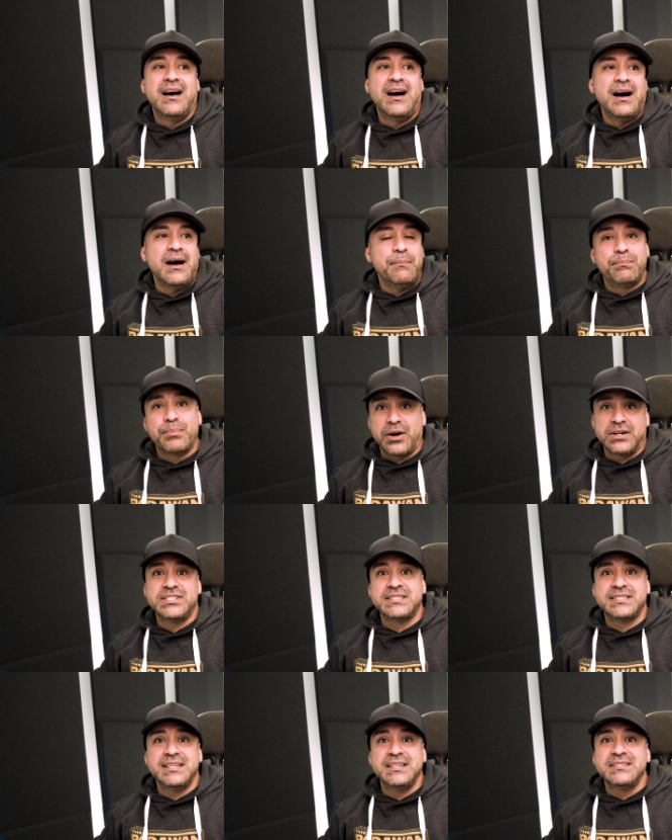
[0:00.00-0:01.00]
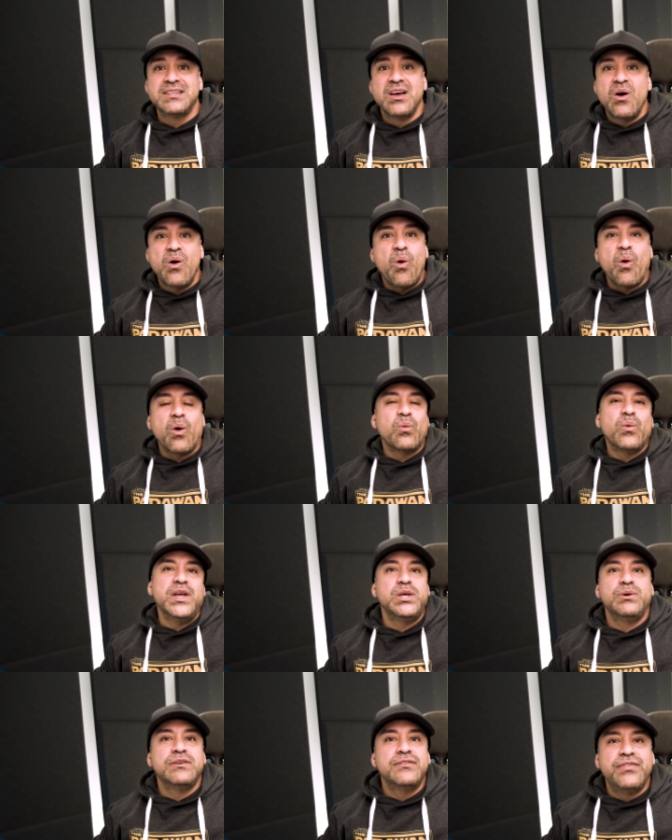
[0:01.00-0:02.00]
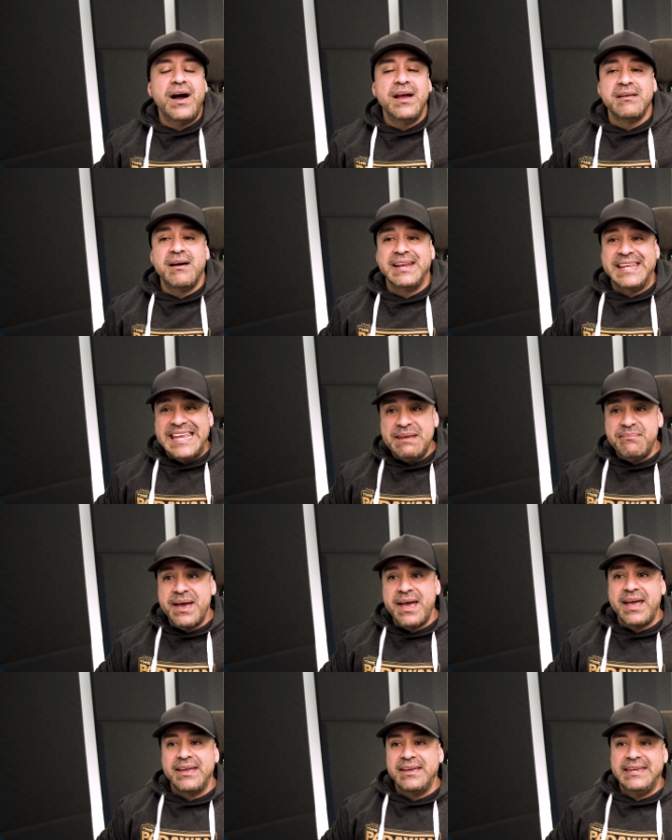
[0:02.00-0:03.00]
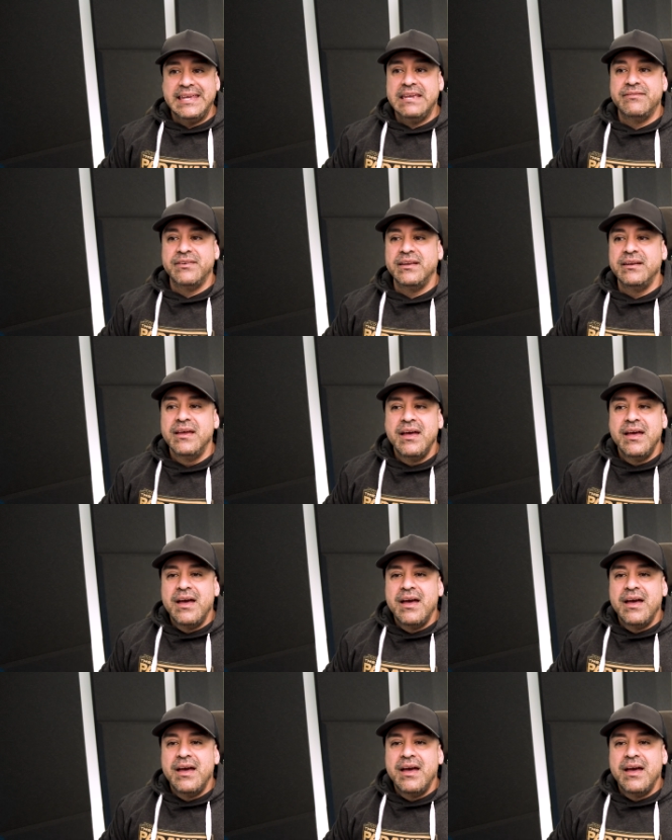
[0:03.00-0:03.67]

purchases, or what you would find on eBay even.